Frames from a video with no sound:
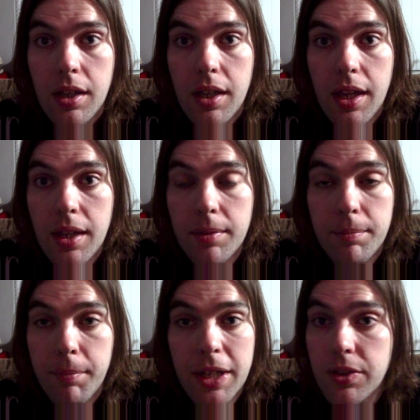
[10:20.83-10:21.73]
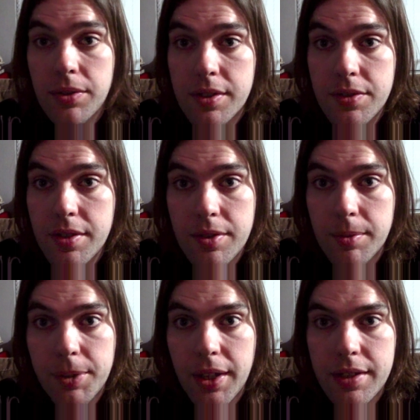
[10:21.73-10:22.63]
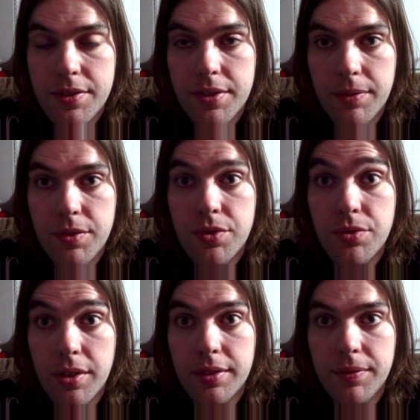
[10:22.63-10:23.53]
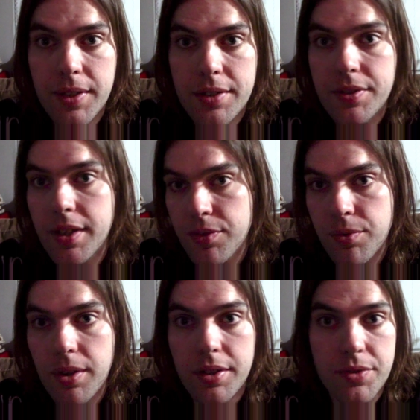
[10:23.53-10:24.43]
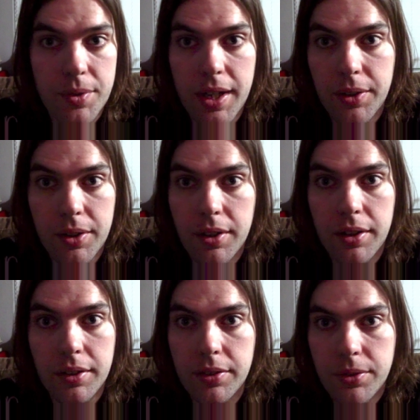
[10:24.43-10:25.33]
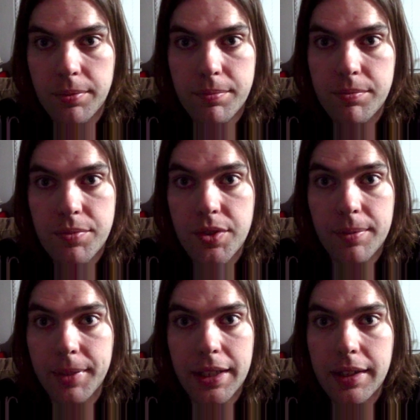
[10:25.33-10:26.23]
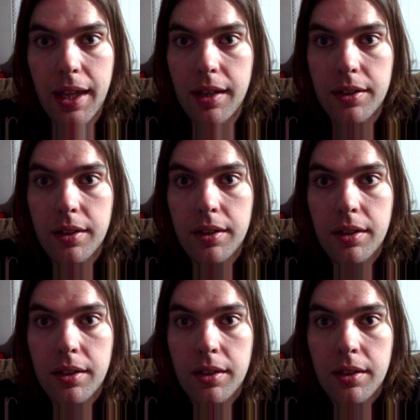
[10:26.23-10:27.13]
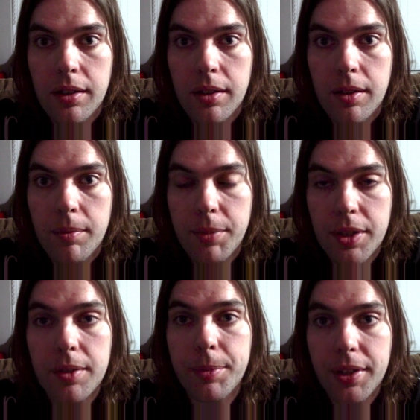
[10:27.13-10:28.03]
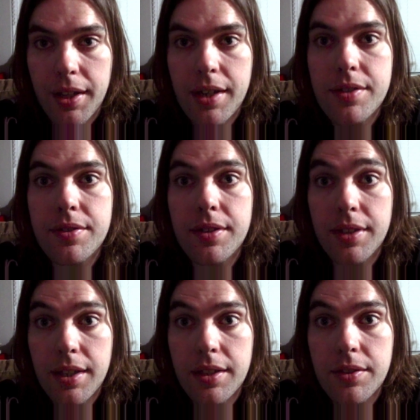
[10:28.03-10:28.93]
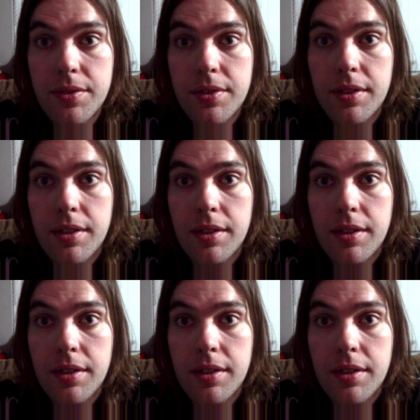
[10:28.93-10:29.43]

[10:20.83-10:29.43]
And mind you, this doesn't apply to self-destructive things like drugs or alcohol or something like that. But it applies to things